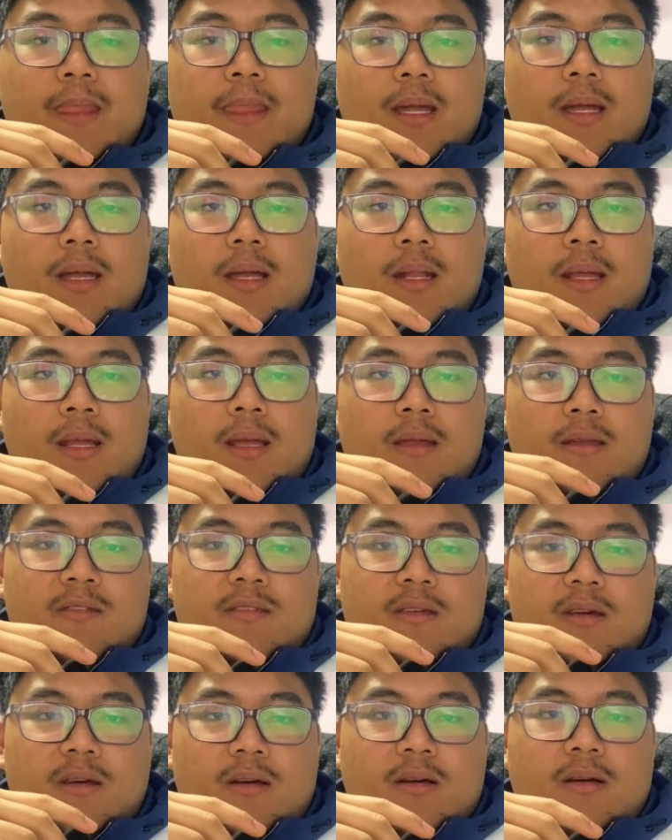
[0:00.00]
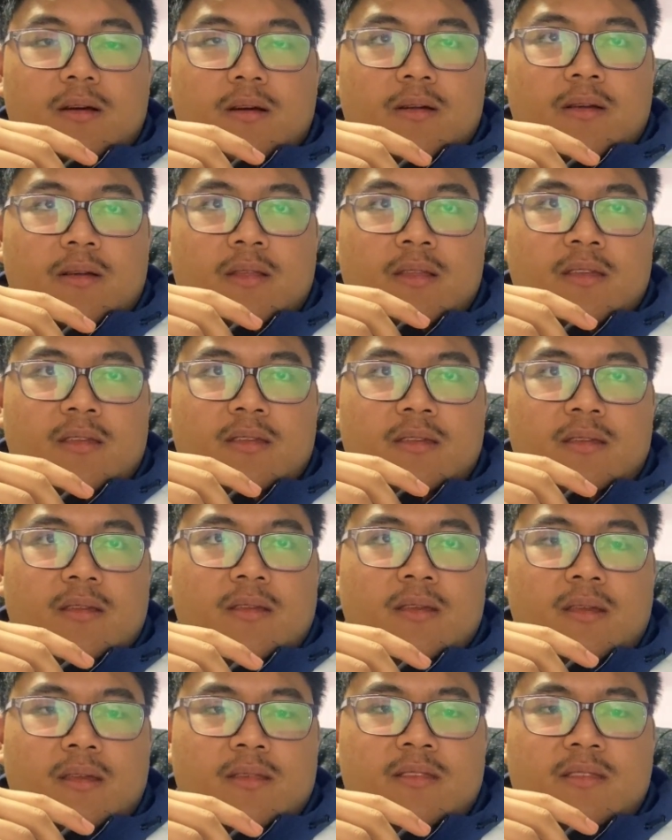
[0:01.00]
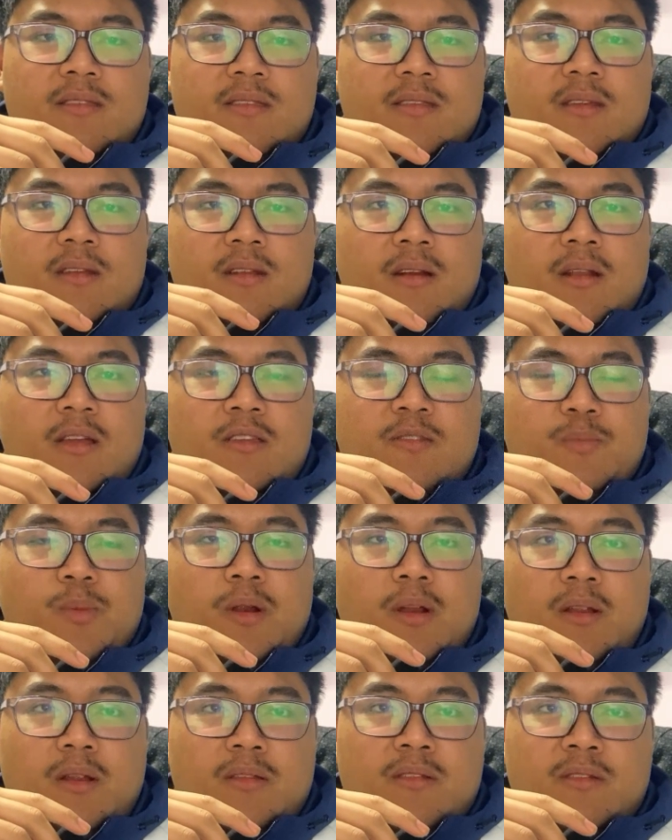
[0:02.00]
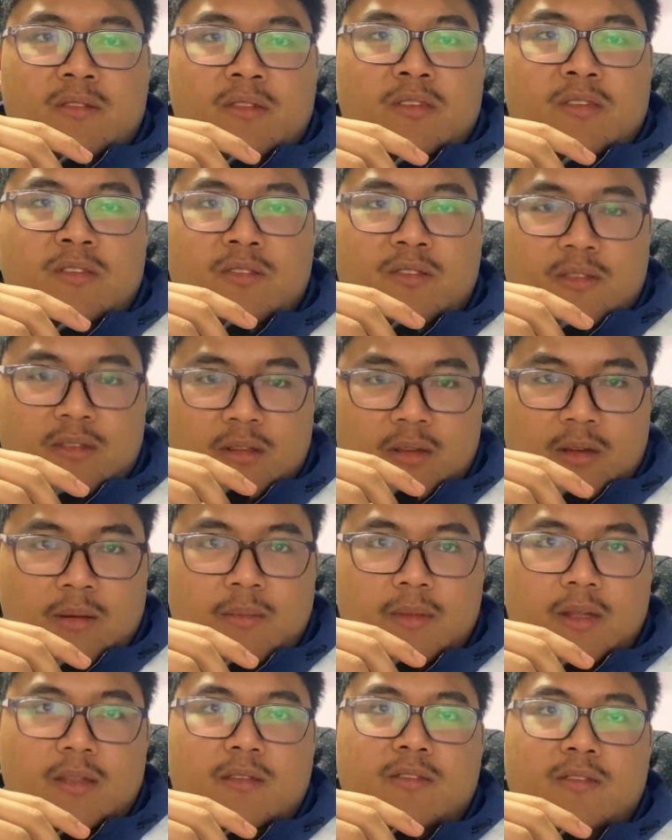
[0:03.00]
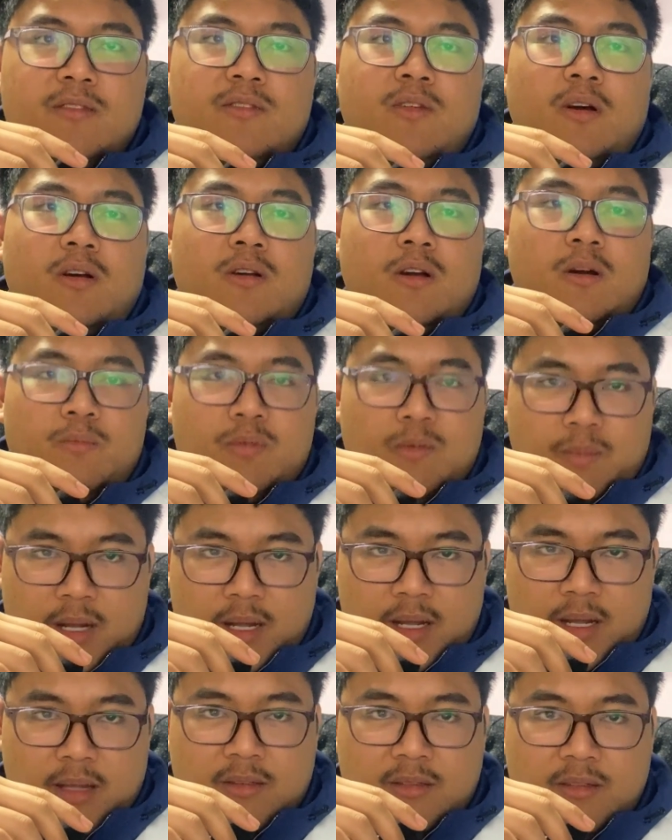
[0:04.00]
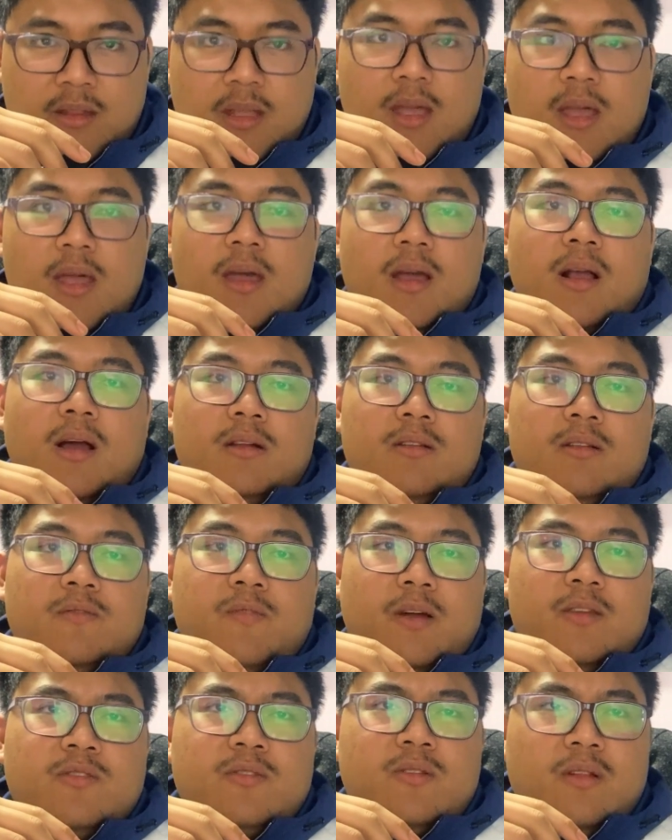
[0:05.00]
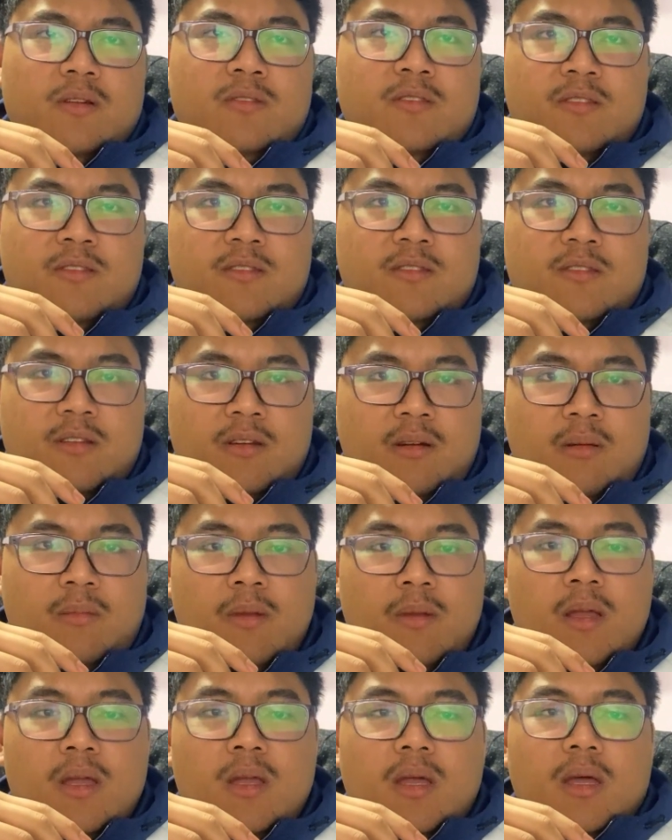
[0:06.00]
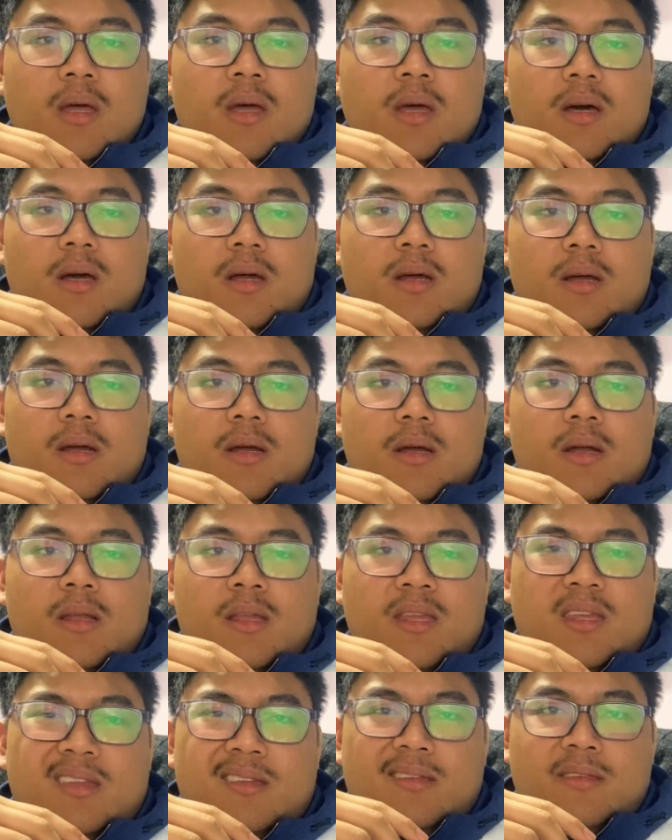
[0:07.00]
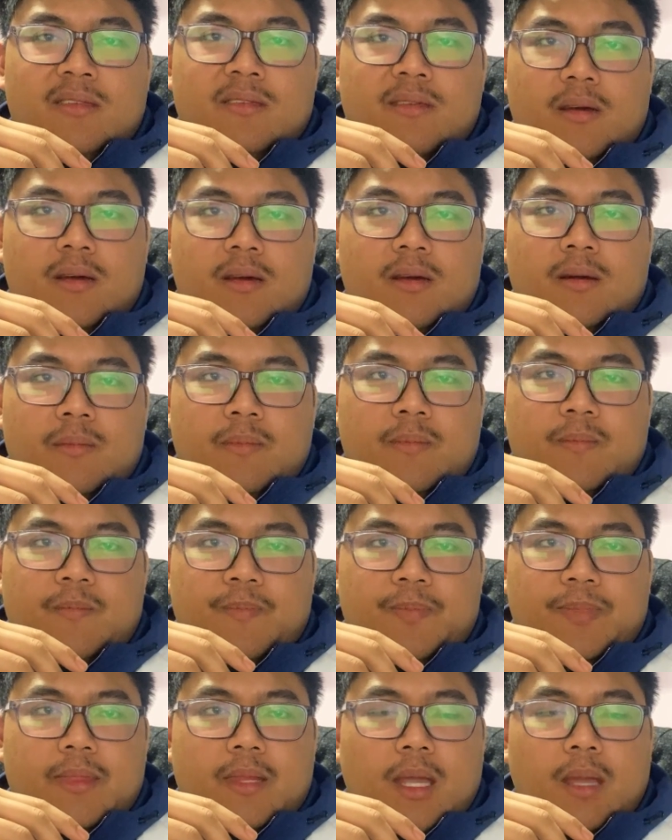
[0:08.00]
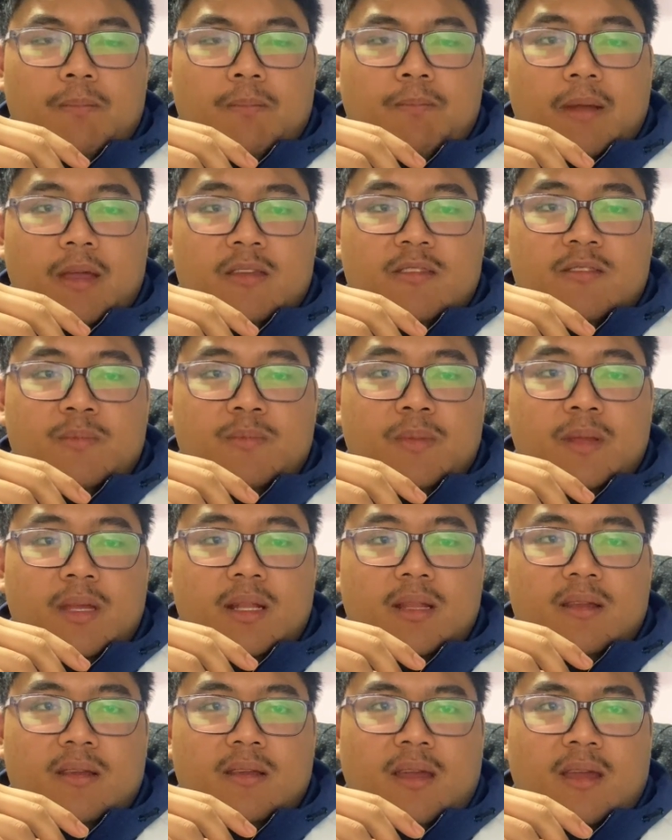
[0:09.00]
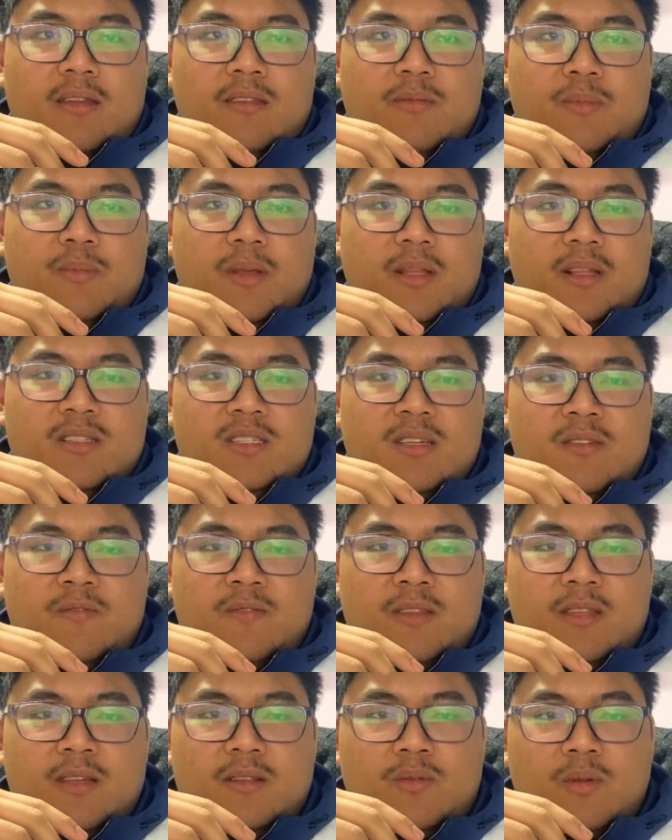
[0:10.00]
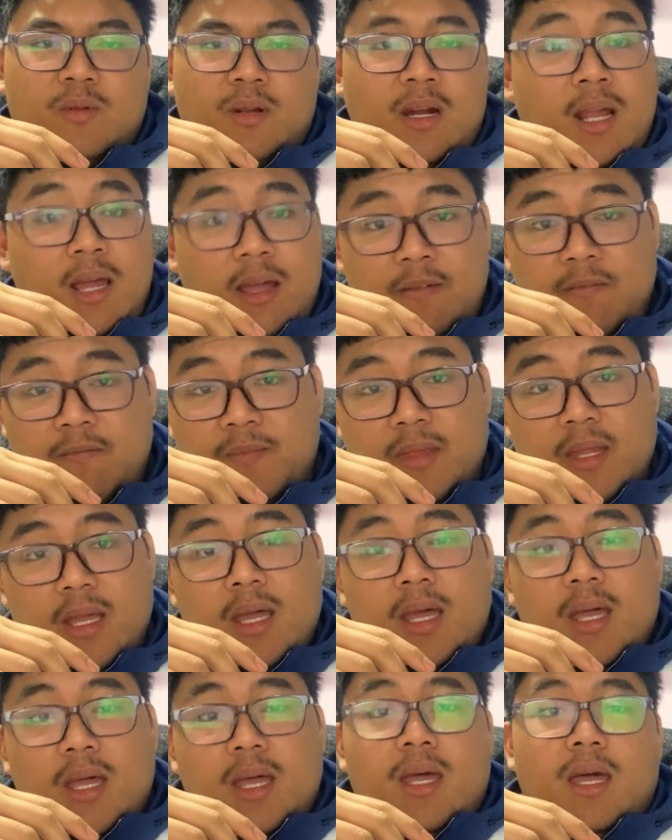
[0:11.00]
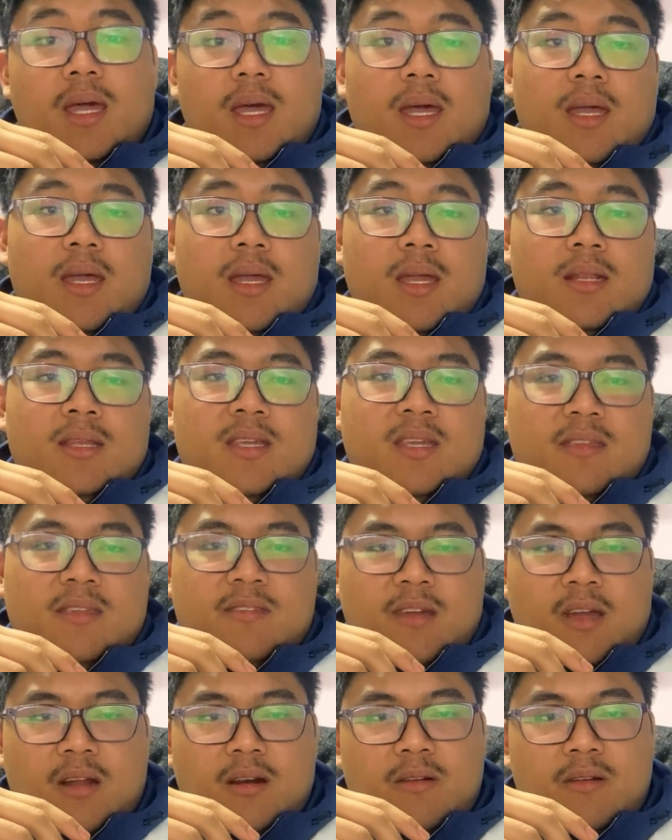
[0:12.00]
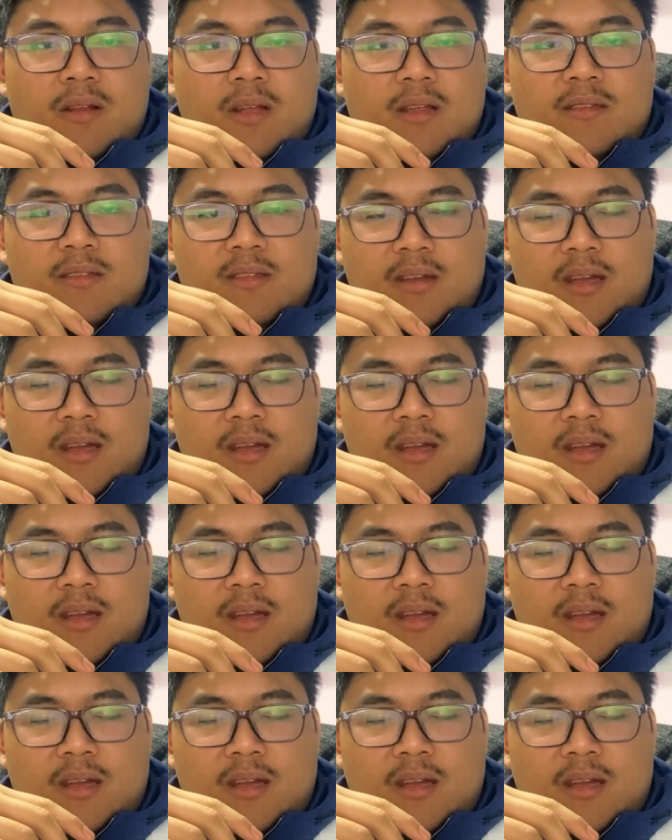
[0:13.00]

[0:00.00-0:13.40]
next, his respiratory system is not compromised. Cardiovascular system, his apex beat has been shifted to the left, and his heart rate is